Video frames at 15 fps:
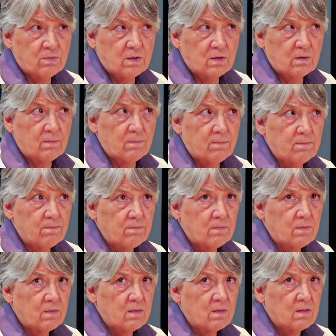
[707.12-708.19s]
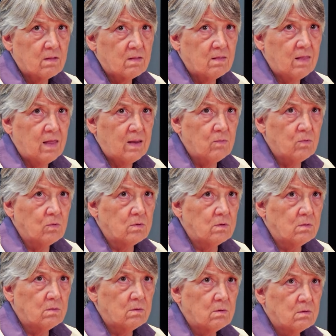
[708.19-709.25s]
been labeled